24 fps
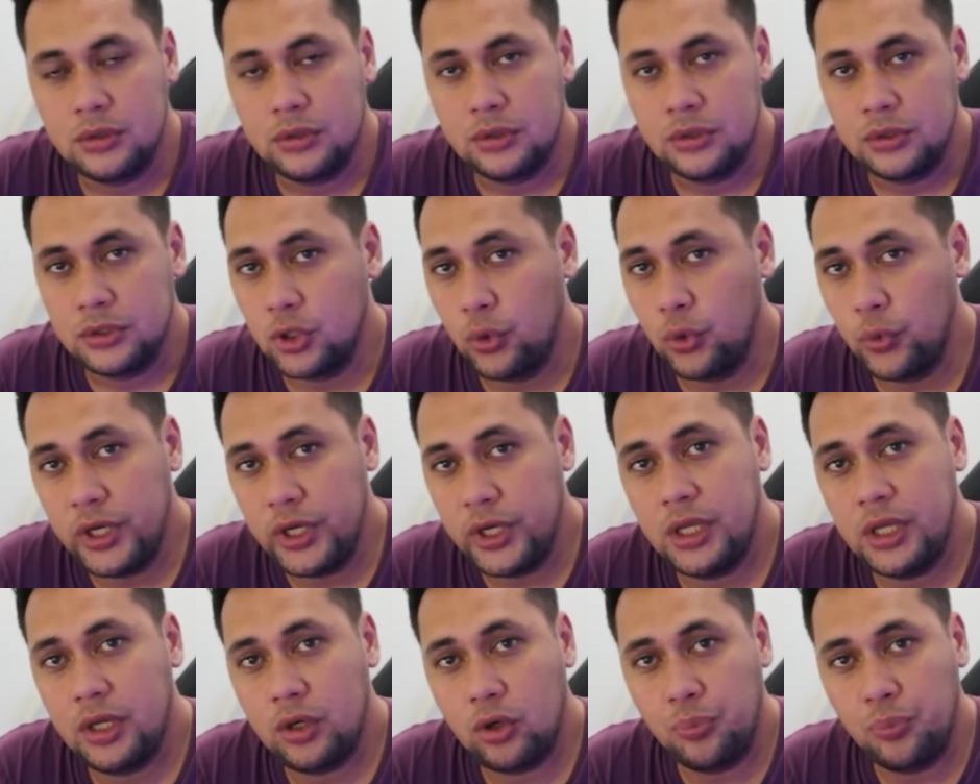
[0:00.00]
So we
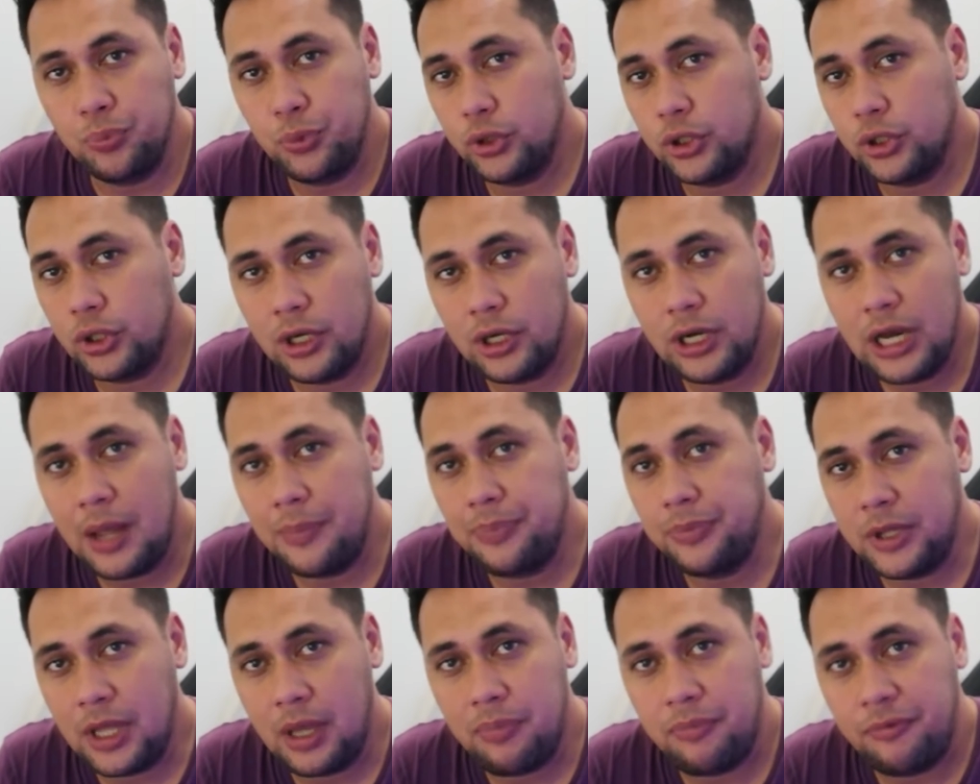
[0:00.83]
a computer or
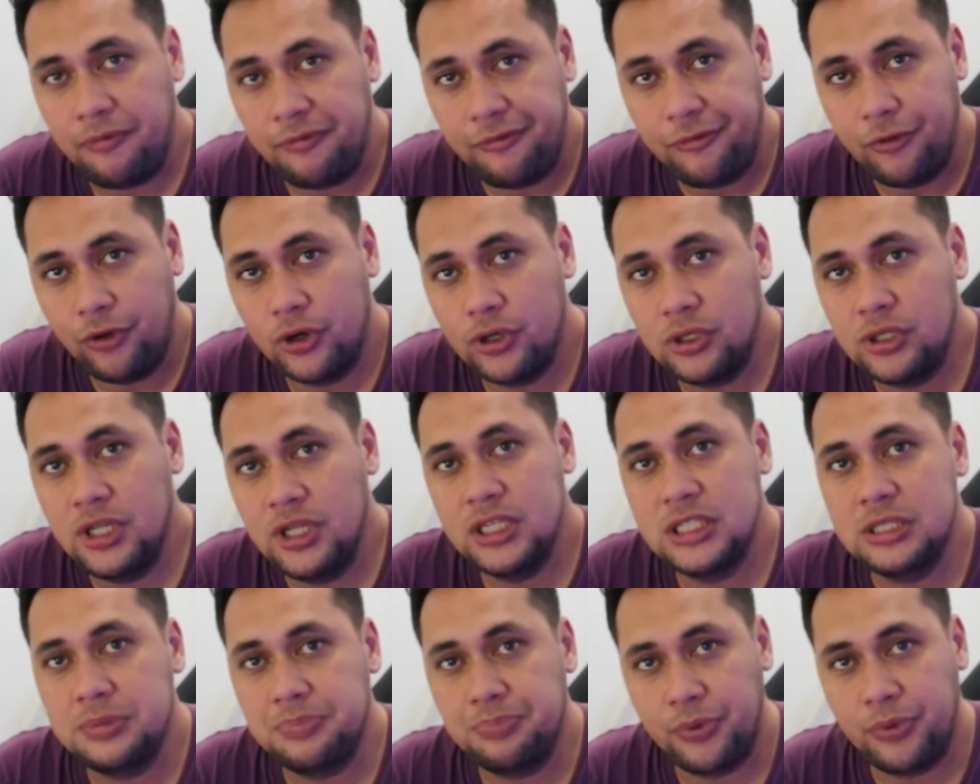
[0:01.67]
laptop for
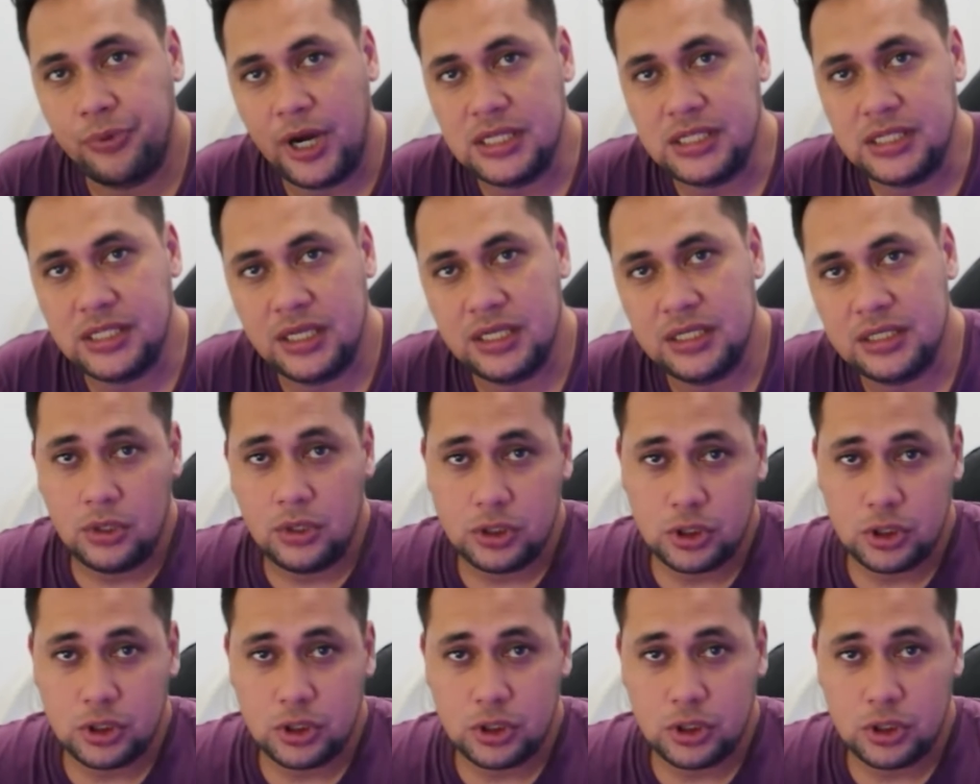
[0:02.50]
this process.